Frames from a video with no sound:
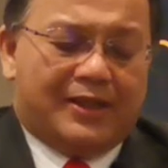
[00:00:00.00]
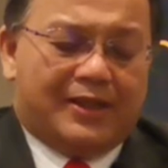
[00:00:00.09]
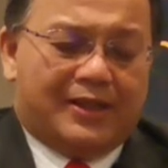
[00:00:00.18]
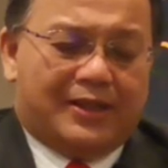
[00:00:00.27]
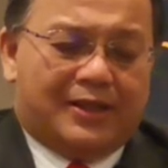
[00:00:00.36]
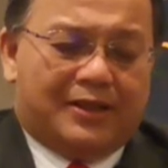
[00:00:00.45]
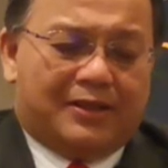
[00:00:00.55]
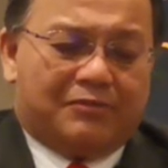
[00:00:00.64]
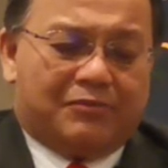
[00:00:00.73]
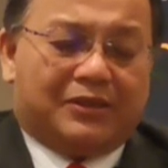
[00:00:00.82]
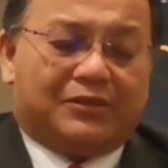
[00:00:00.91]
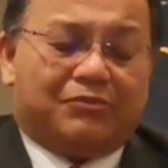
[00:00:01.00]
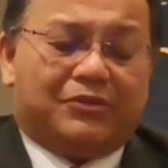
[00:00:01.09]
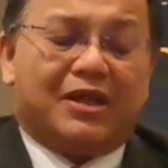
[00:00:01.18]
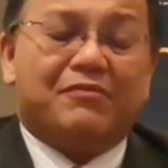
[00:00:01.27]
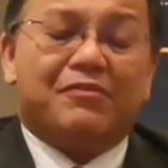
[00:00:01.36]

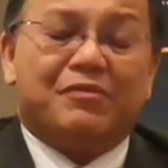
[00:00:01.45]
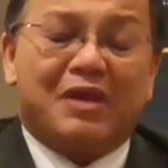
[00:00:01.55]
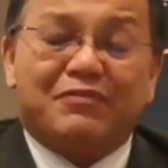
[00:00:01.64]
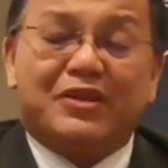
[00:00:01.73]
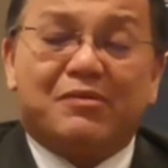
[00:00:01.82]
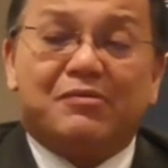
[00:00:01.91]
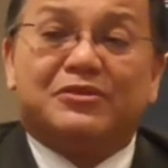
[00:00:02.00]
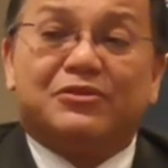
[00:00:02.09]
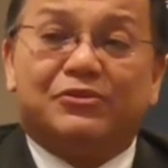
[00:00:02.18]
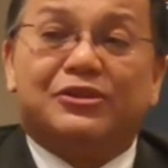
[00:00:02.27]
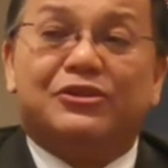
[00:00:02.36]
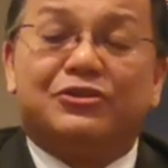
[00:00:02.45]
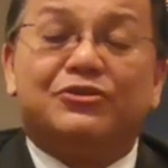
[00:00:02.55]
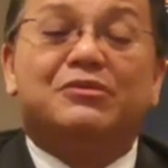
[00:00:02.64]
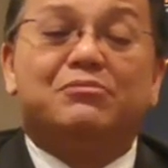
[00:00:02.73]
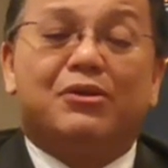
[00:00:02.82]
we haven't come up with solutions
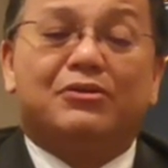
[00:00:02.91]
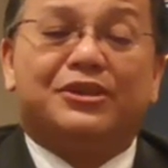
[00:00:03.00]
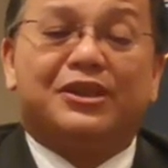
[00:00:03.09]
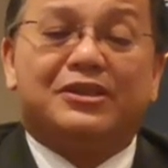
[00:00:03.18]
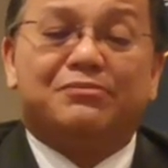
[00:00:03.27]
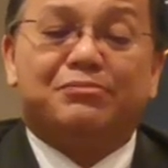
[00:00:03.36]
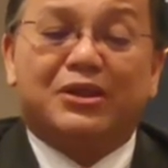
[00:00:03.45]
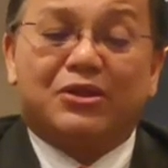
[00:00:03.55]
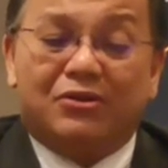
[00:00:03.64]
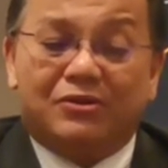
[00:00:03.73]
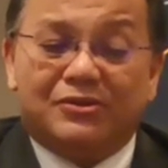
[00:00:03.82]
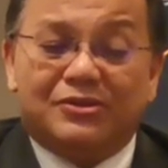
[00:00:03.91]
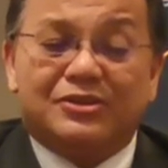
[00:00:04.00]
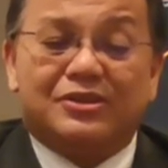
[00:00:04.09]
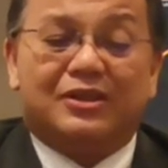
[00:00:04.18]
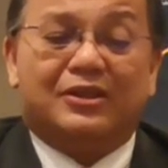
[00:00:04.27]
using blockchains
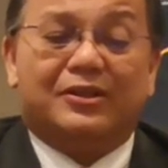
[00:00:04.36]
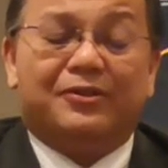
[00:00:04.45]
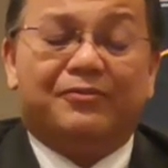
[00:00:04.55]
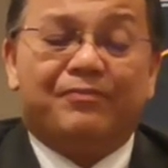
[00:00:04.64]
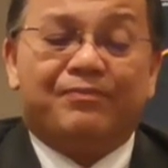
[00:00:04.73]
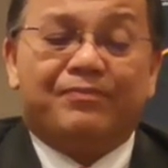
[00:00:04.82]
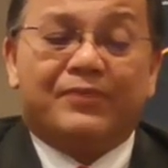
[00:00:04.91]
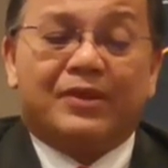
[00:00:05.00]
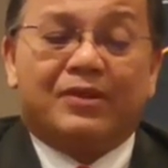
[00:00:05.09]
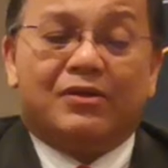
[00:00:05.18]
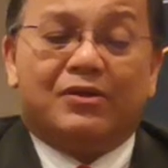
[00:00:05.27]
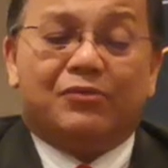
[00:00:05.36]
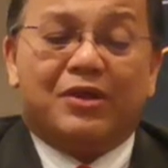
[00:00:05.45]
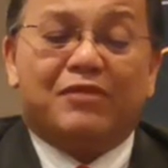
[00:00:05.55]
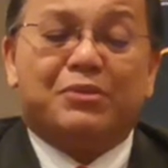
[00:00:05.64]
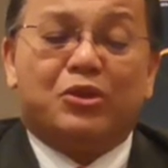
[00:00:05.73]
because
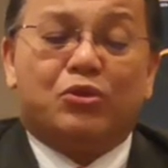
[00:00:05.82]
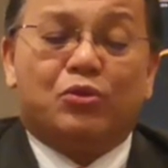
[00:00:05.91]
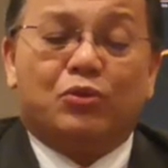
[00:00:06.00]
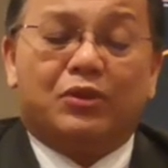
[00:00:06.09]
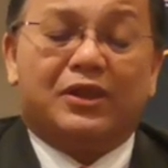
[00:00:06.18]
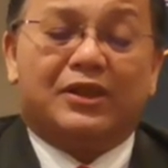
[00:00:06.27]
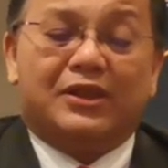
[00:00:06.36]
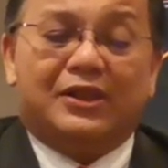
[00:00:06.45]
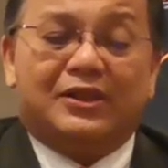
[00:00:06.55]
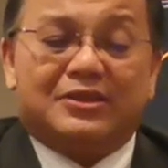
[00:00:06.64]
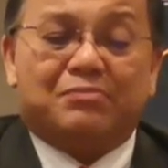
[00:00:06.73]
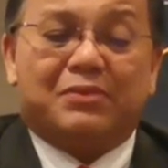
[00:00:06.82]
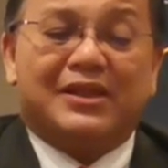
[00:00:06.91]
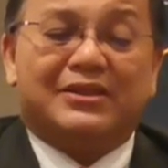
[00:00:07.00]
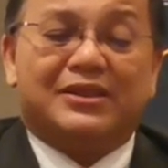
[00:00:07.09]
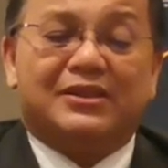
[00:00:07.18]
we have been told that the
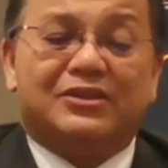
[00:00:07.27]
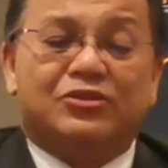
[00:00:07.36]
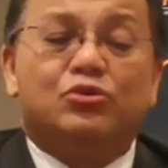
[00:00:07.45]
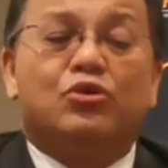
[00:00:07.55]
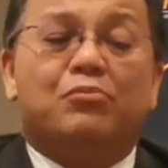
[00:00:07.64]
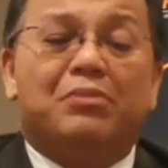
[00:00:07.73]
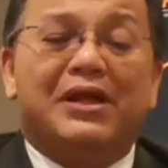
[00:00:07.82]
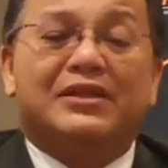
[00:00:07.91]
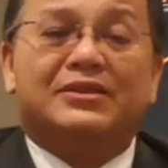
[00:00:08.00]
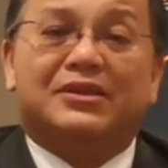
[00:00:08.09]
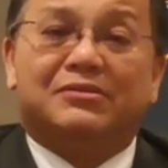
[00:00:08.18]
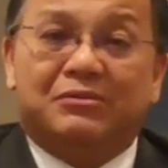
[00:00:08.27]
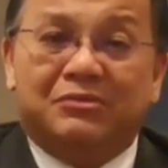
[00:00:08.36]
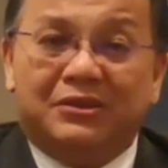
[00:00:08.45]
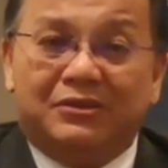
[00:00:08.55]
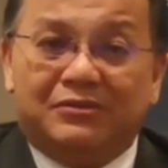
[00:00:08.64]
supply chain is too complex at the
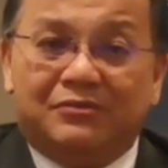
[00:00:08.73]
moment